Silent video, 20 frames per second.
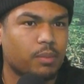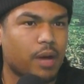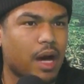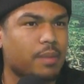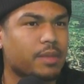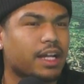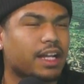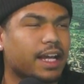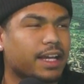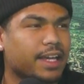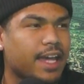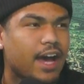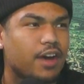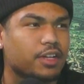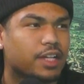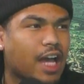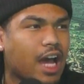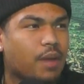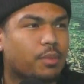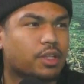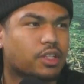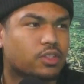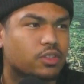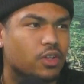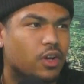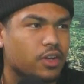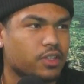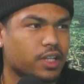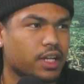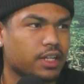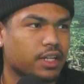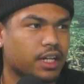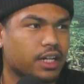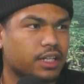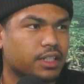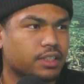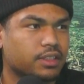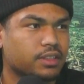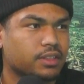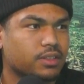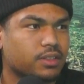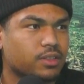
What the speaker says: But I'm not, like, counting how many songs I got.